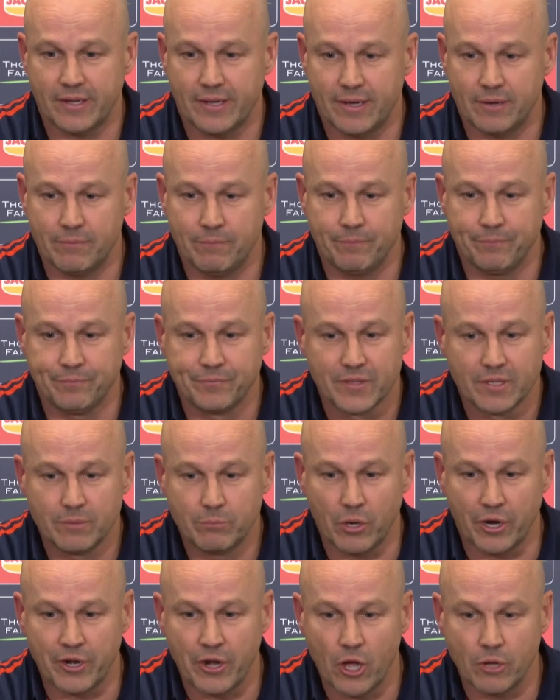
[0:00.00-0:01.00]
um,
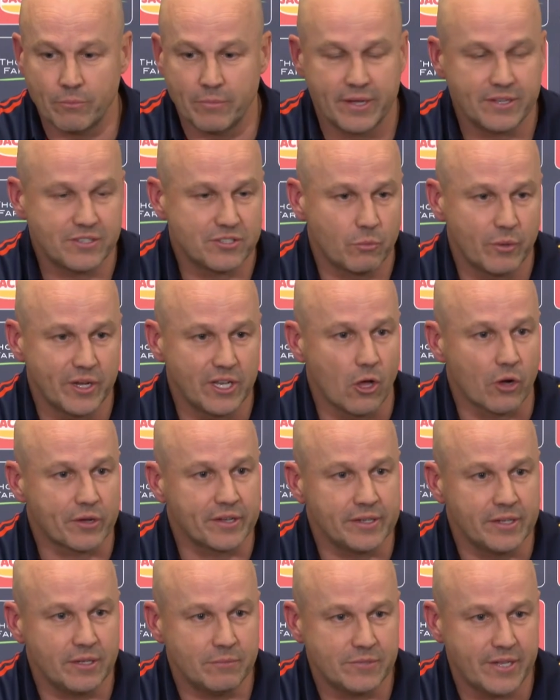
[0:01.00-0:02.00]
by no means are we
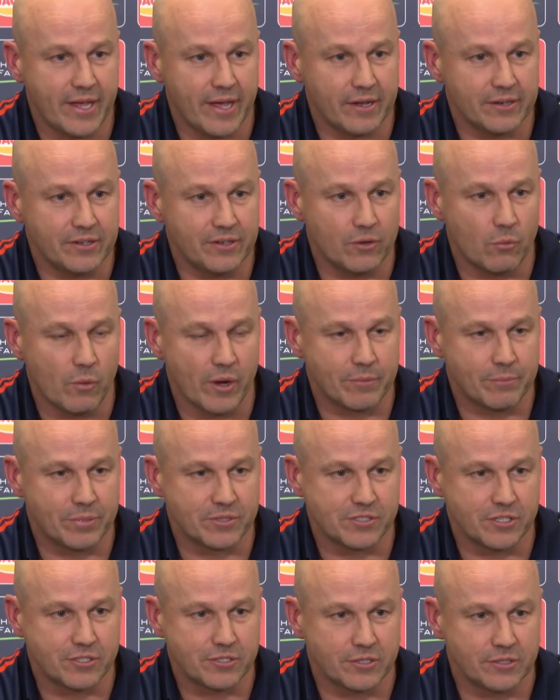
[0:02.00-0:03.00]
locking him down into one
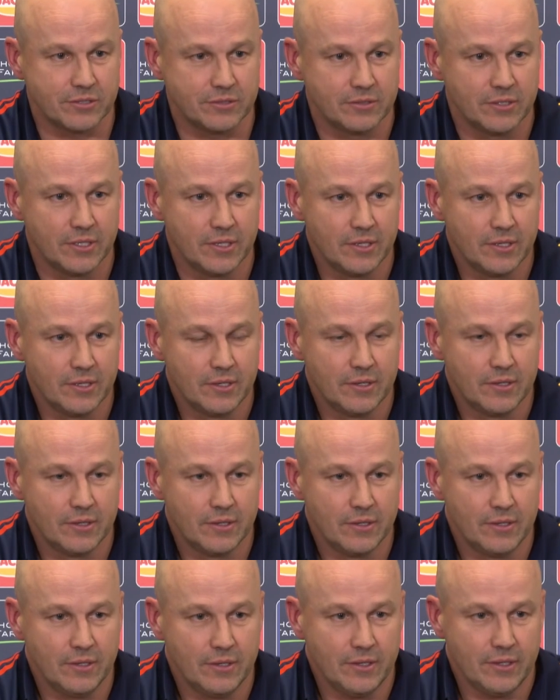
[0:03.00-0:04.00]
position. And,
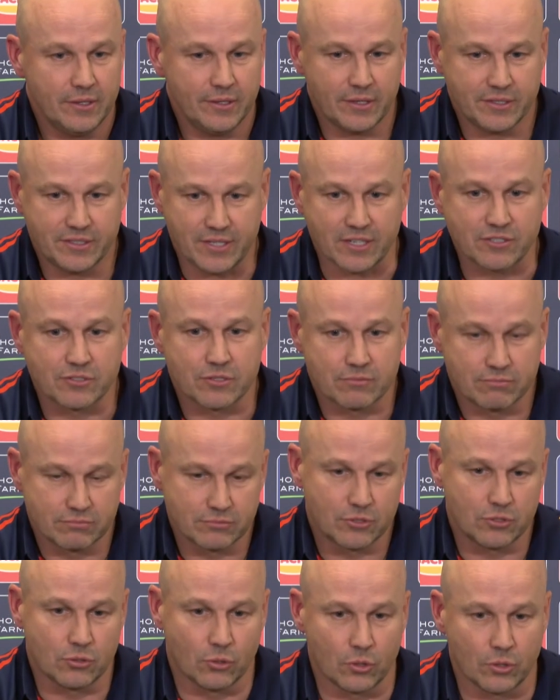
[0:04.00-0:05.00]
you know, it does
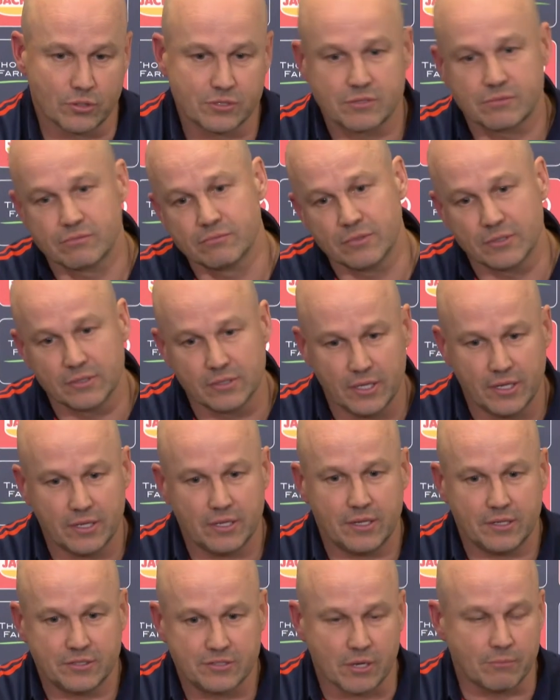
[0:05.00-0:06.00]
cause
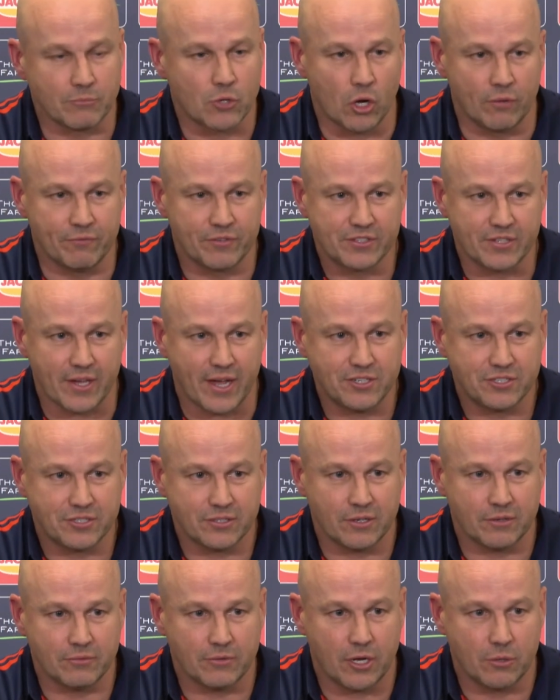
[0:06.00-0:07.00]
uh, some
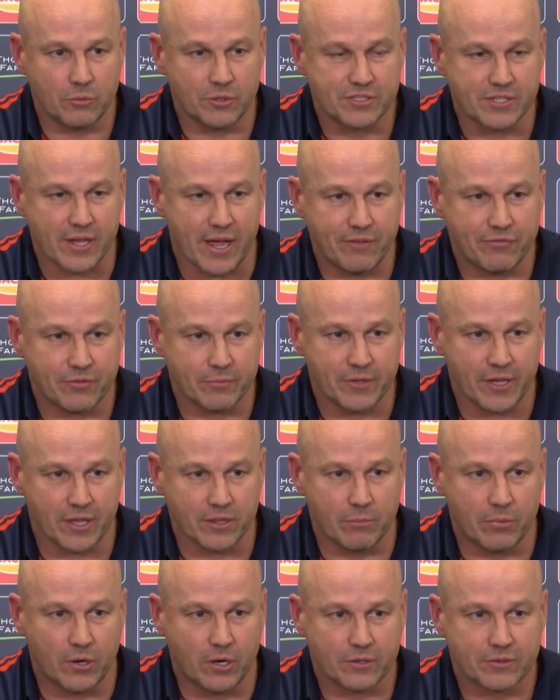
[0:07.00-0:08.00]
conversation, I, I would say, from the
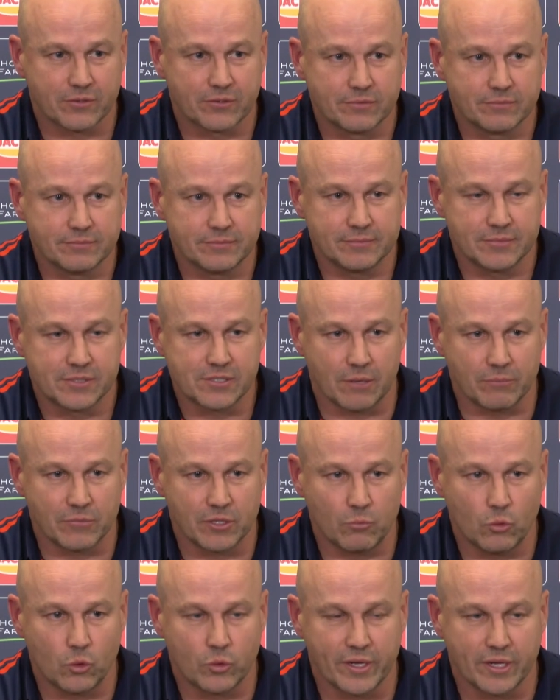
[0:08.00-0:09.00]
other box,
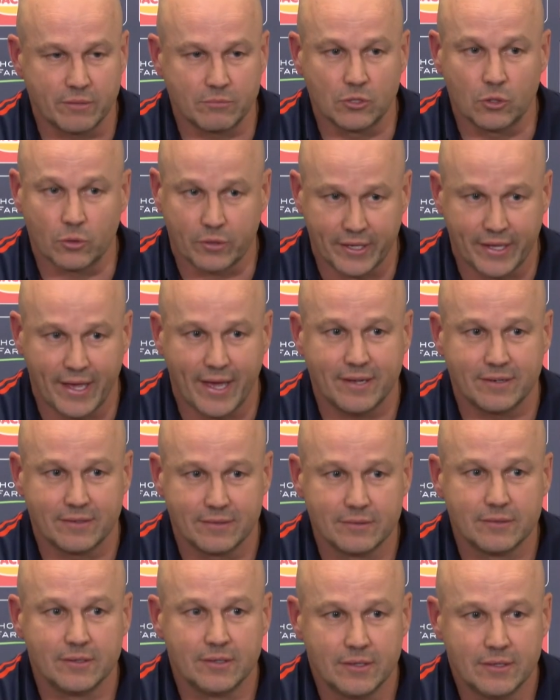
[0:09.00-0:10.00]
something we'll keep looking at.
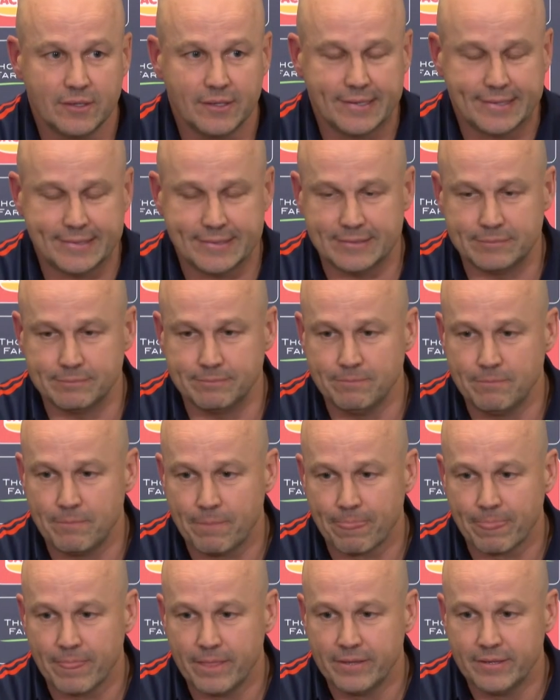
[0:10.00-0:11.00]
Um,
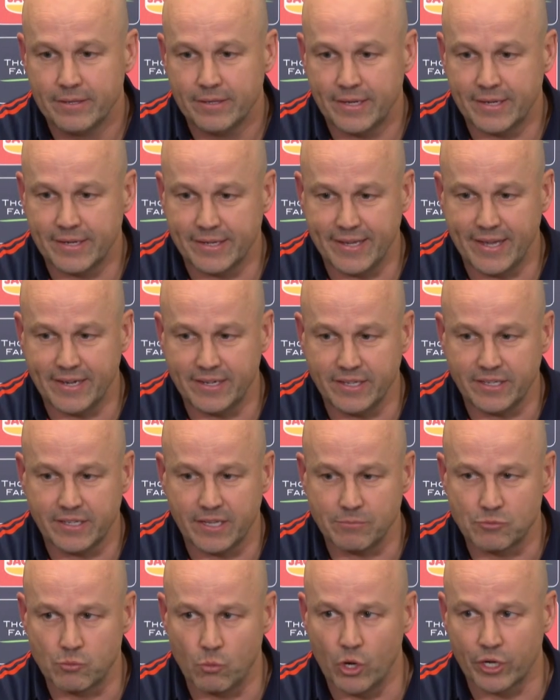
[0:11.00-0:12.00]
and again, he
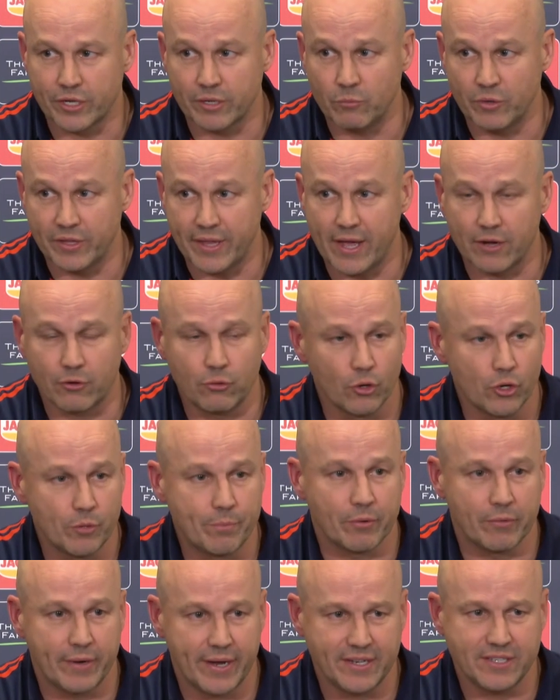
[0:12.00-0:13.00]
keeps working with our
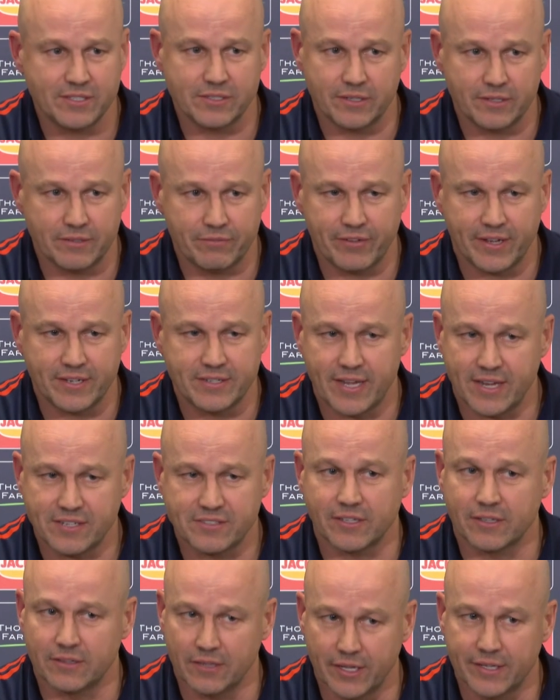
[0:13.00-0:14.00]
group around. He's a
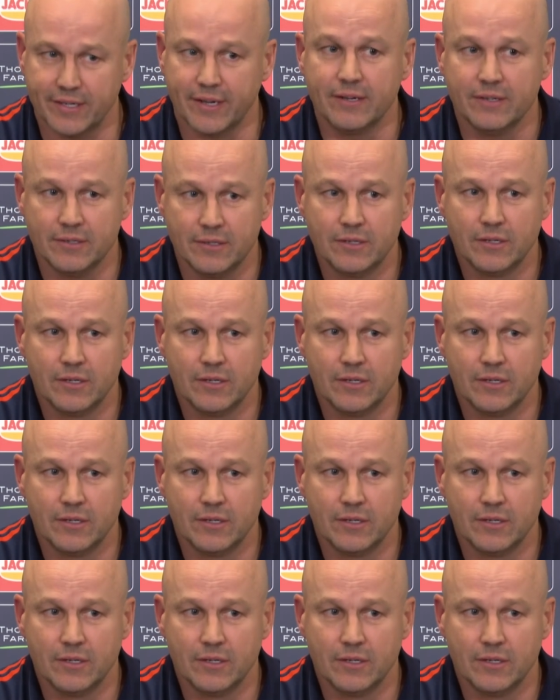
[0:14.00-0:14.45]
fantastic leader